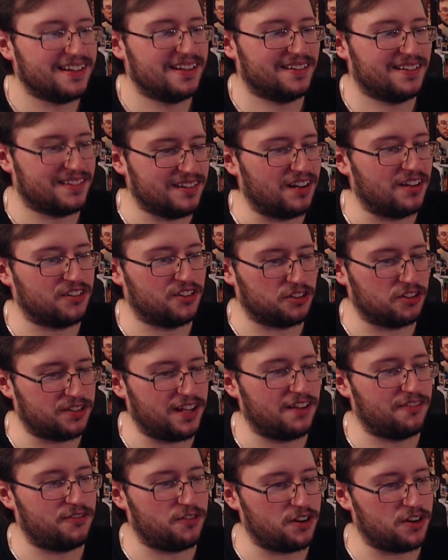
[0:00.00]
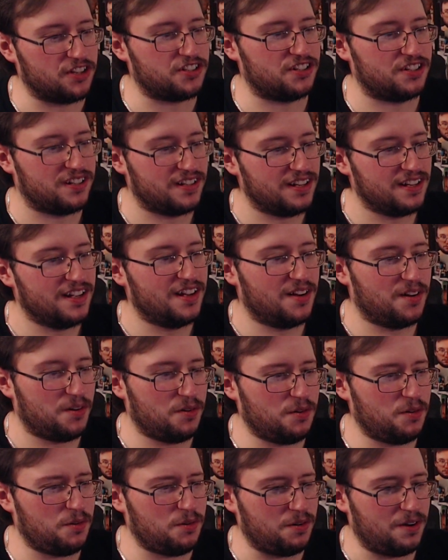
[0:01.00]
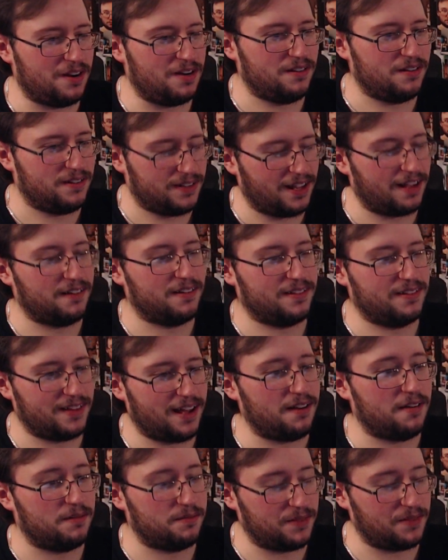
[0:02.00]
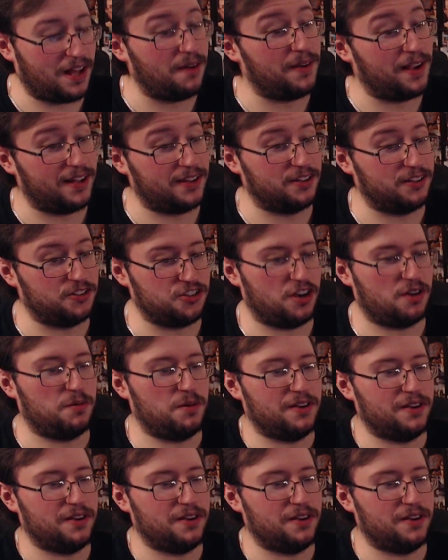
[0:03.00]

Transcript: That was a Death Wish. Ooh, oh, now, now I'm getting the John Wick